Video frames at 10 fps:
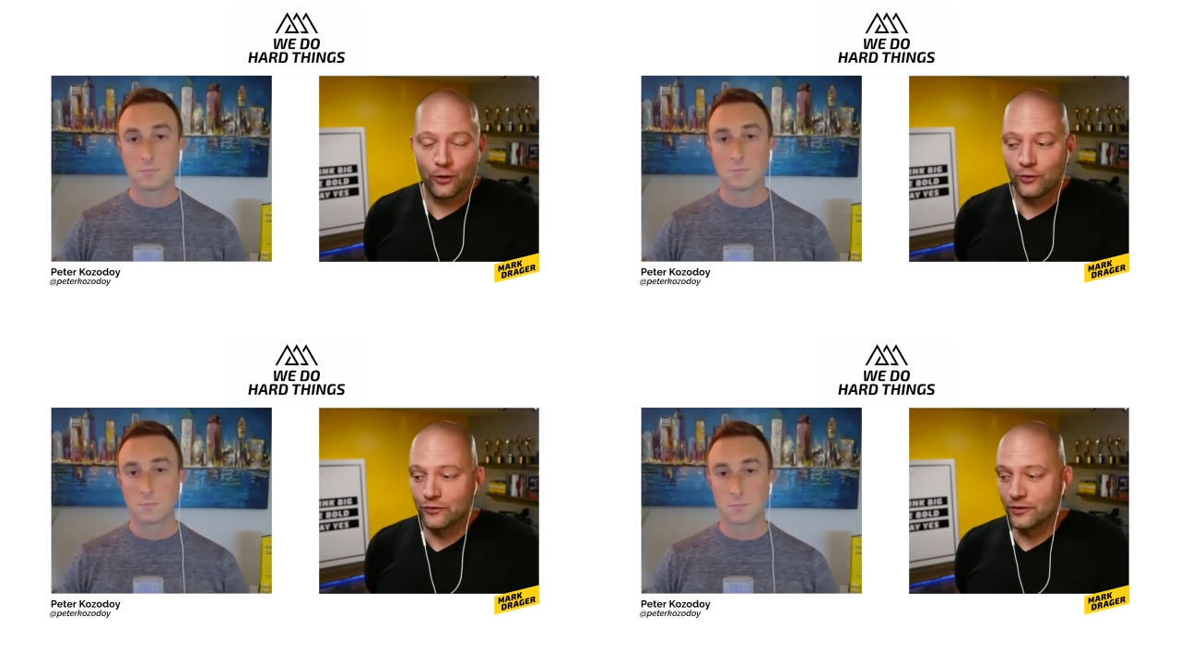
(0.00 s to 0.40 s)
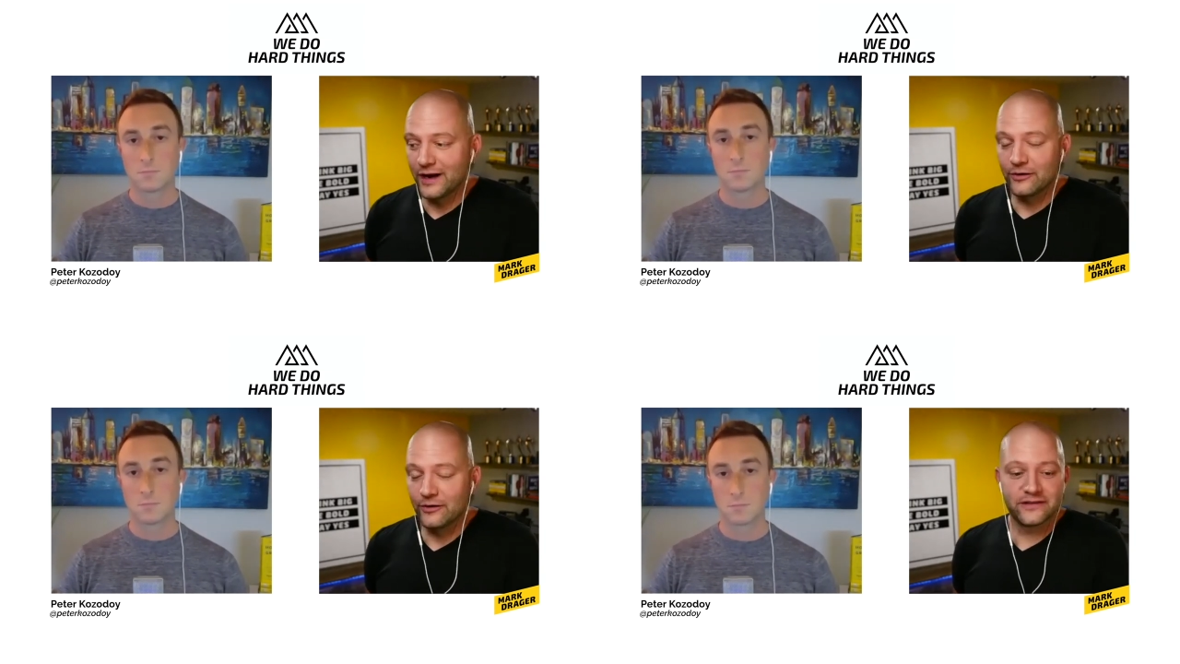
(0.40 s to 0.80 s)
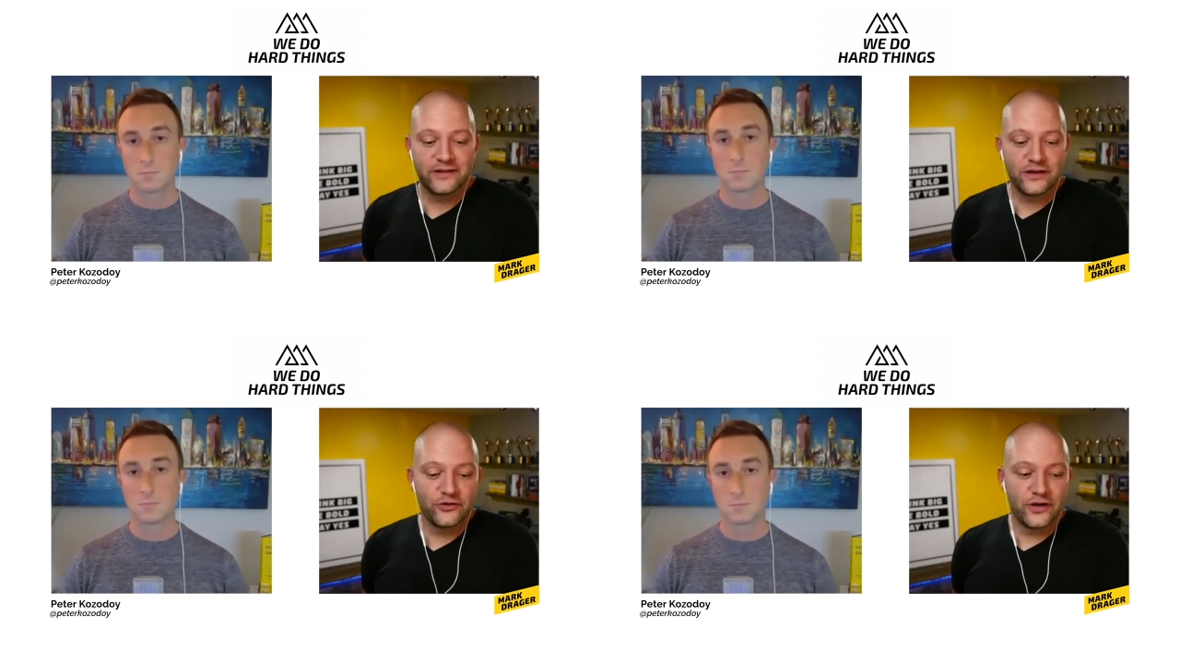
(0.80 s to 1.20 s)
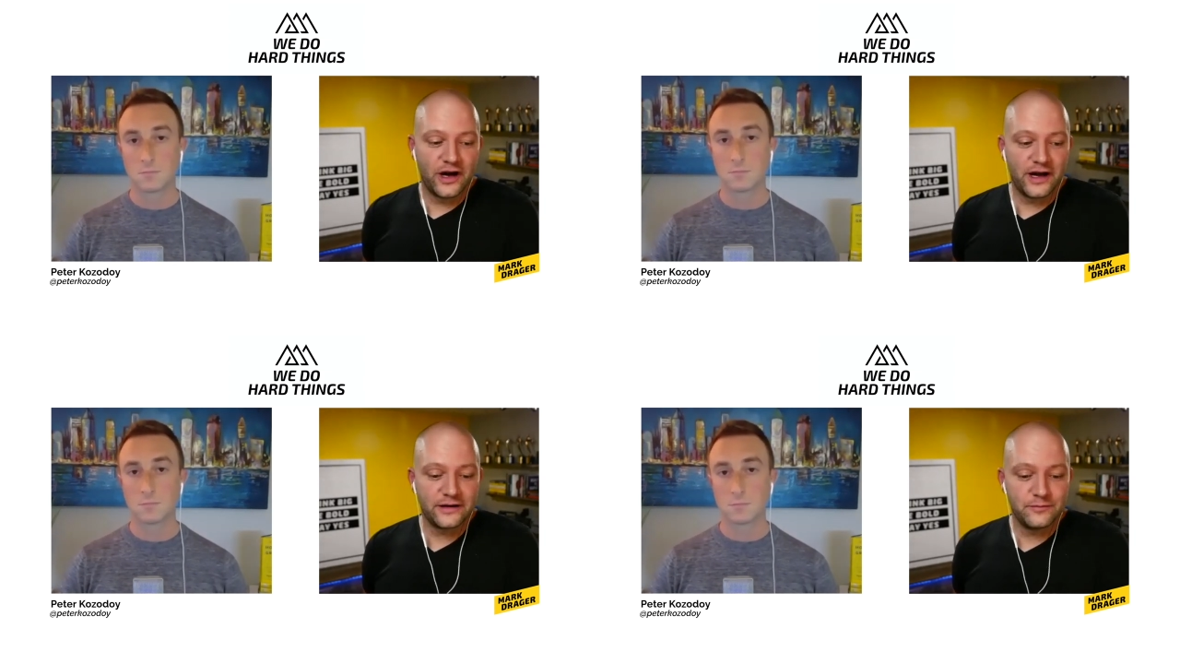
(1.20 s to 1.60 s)
Speaker 1: over areas that you're
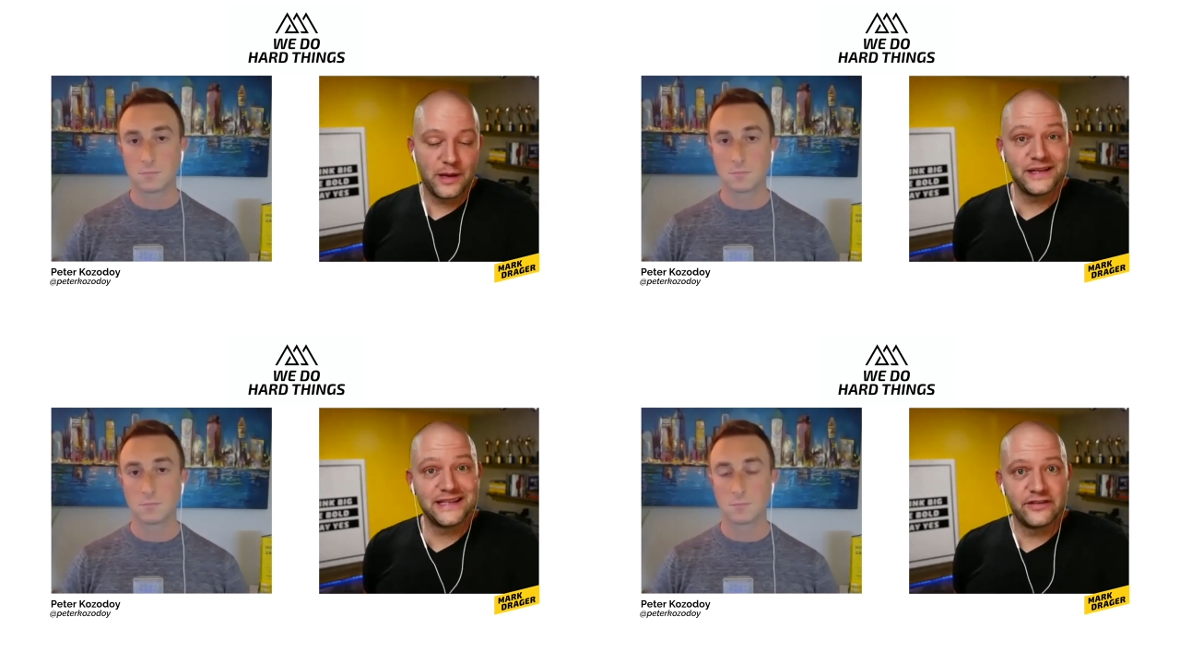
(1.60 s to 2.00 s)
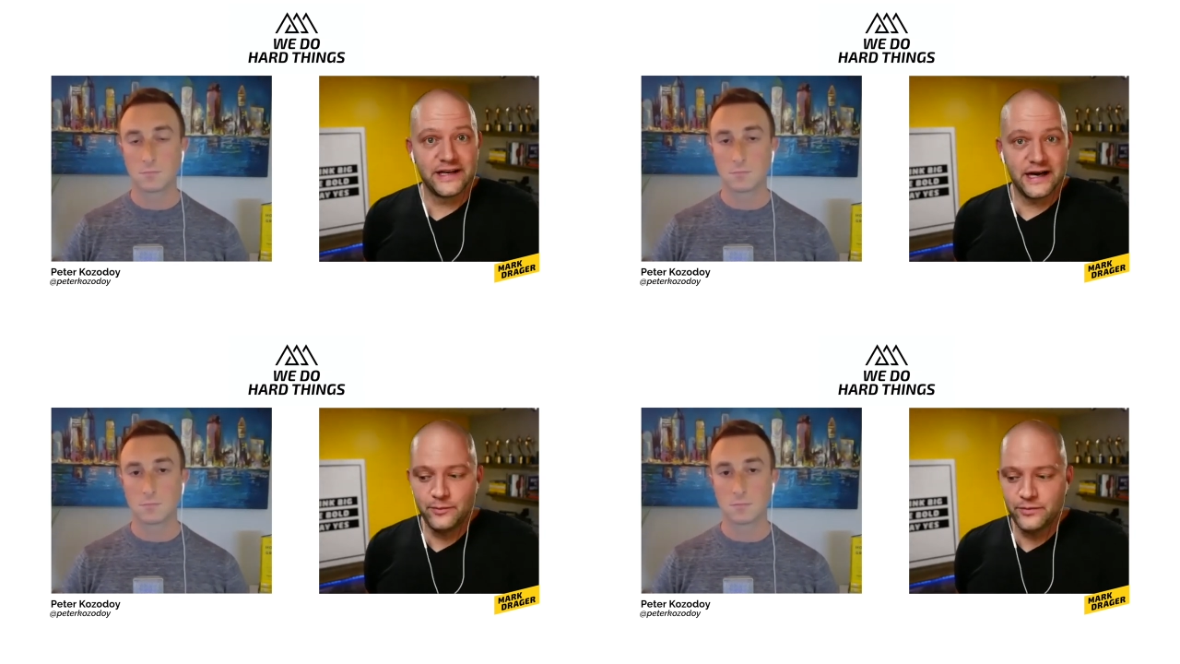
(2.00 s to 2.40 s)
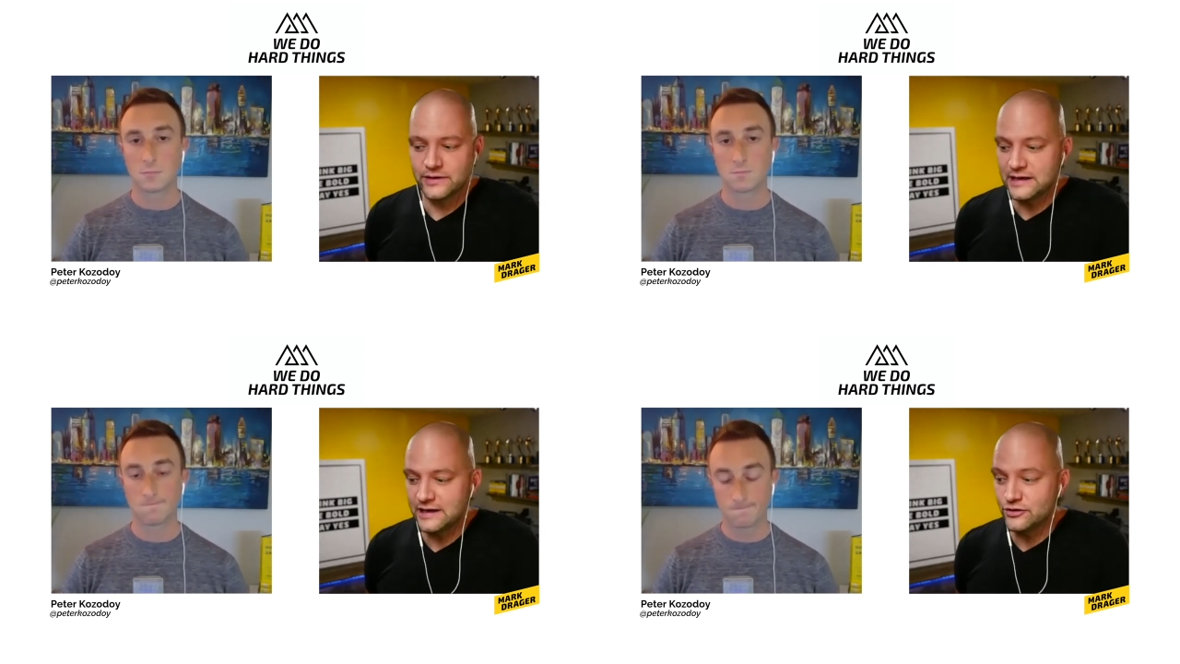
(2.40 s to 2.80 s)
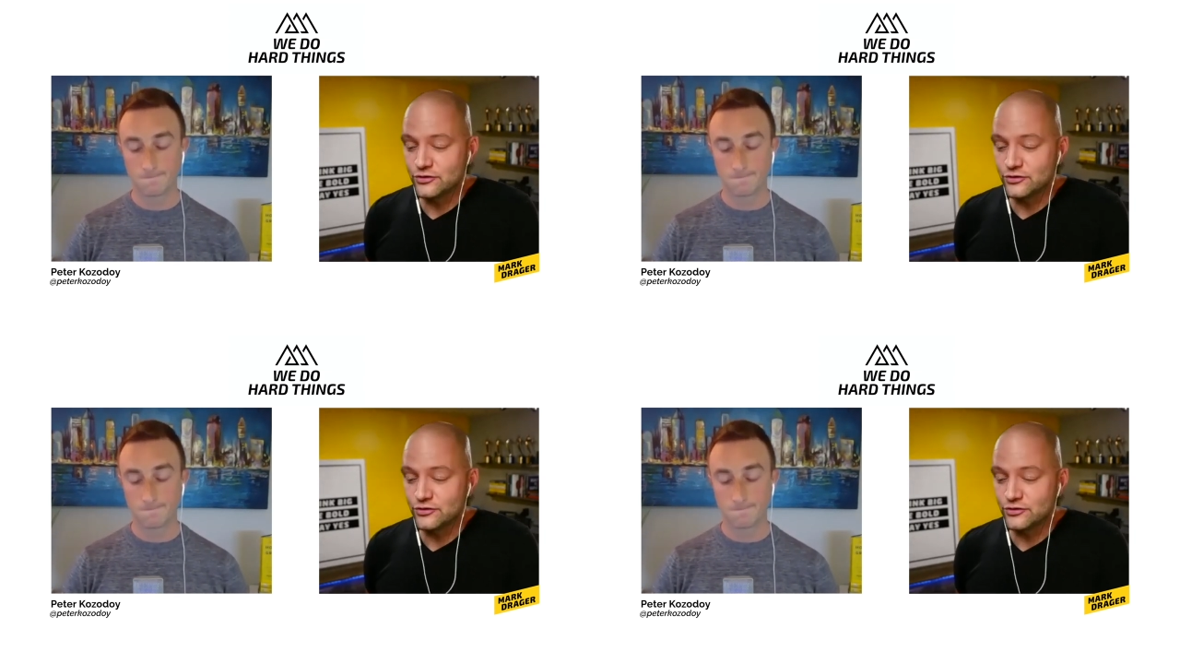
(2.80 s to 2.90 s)
not maybe living up uh,